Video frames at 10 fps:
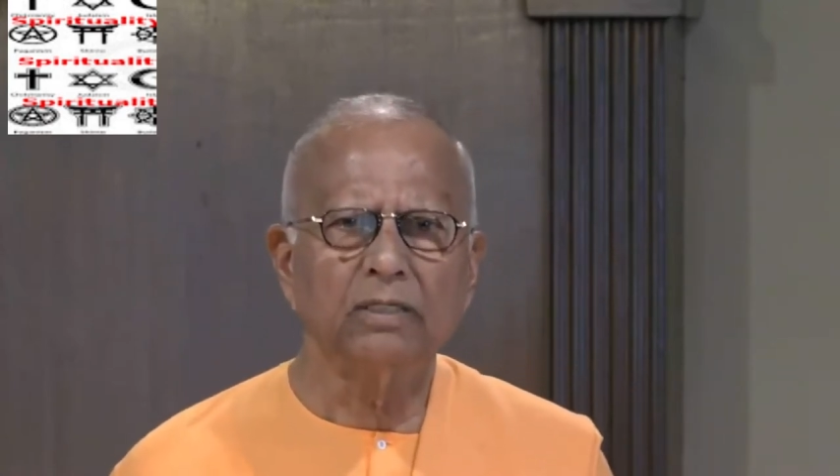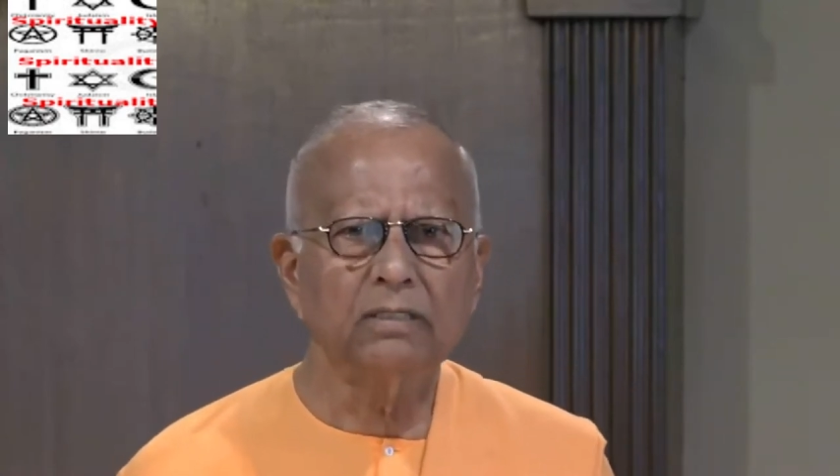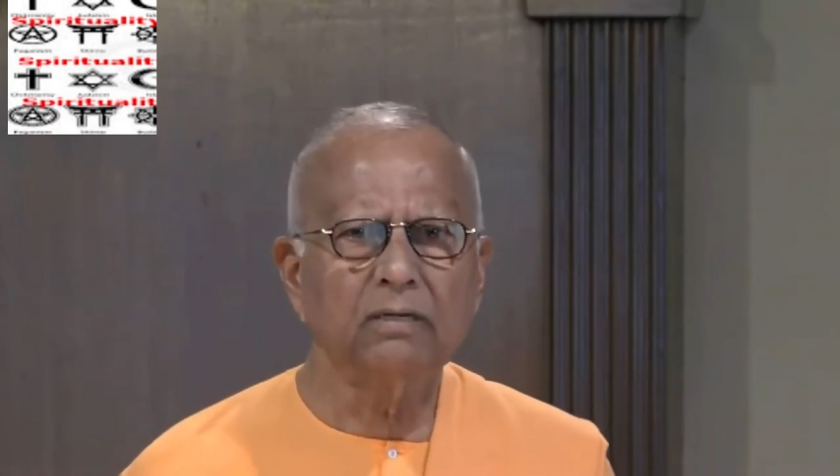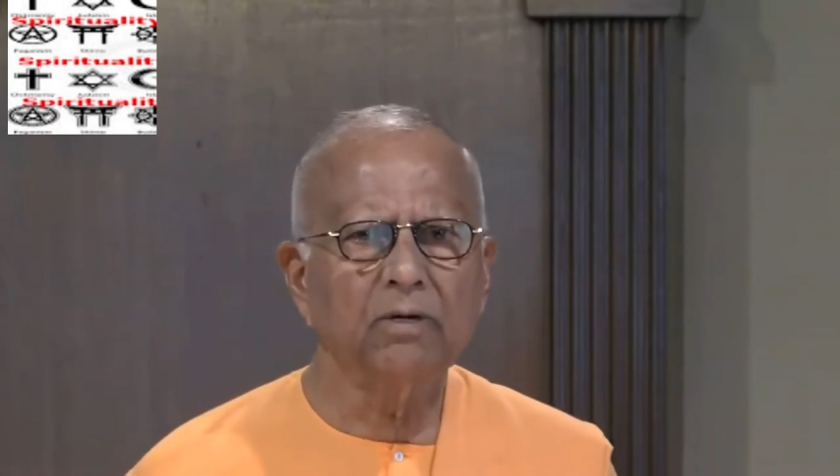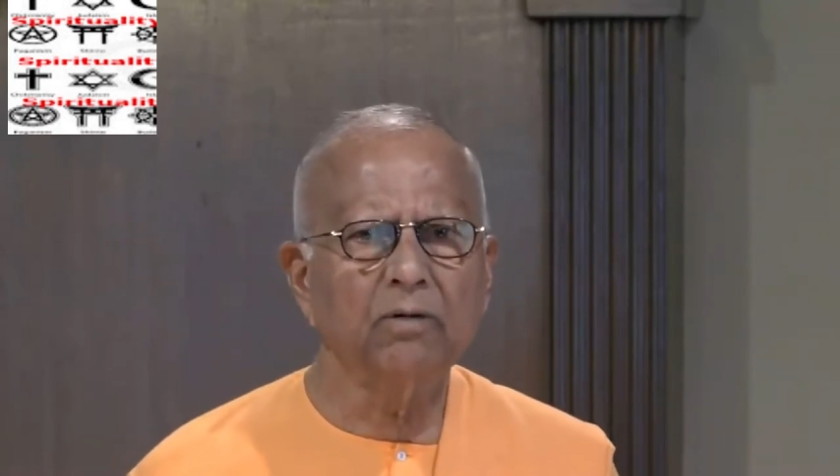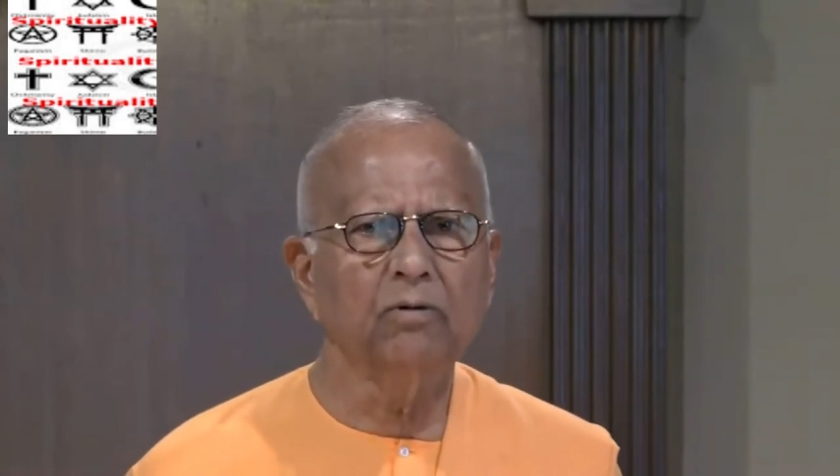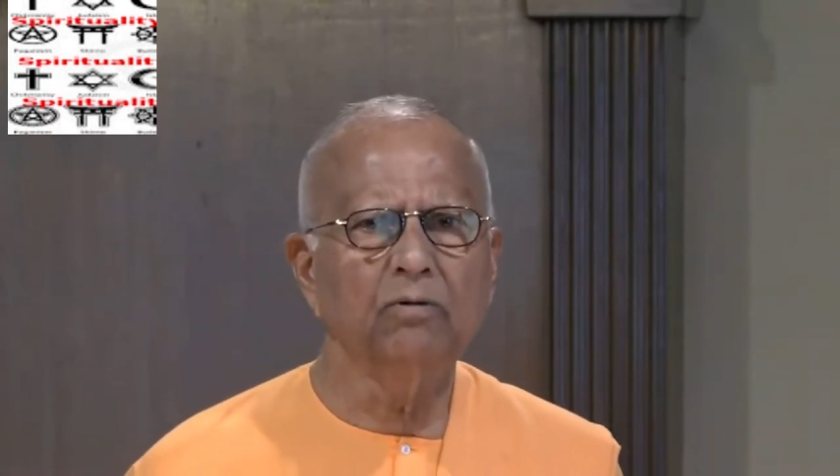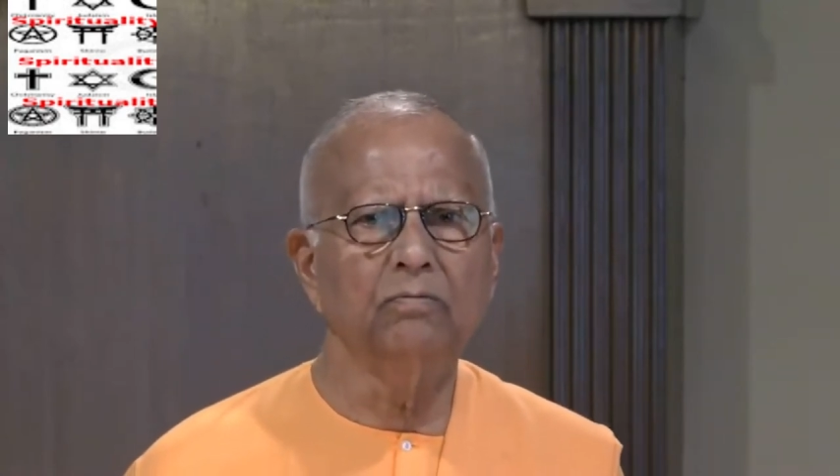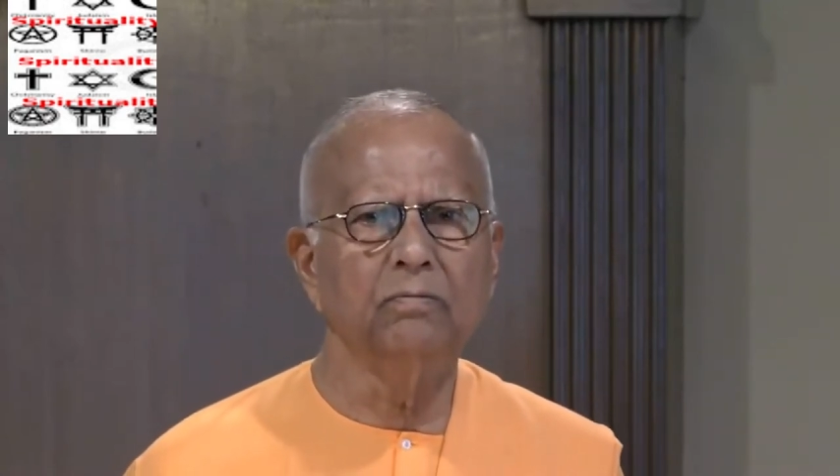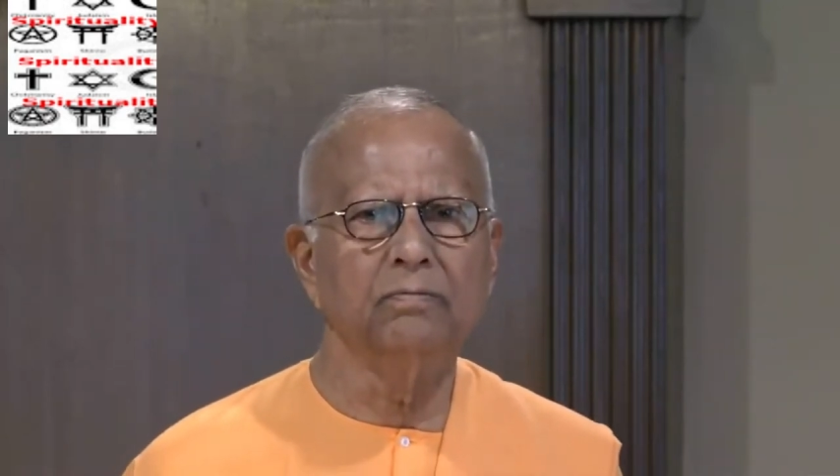is our
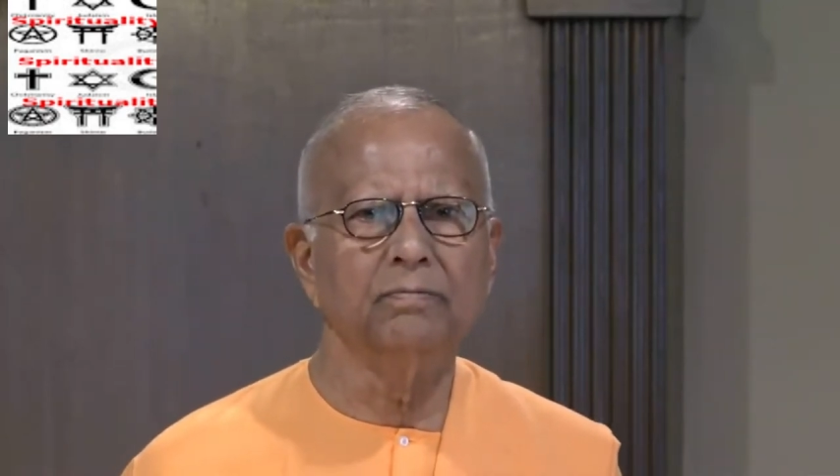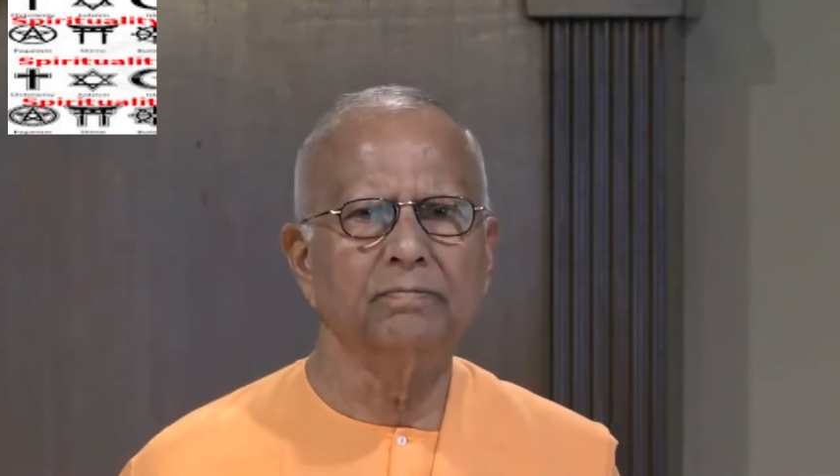home,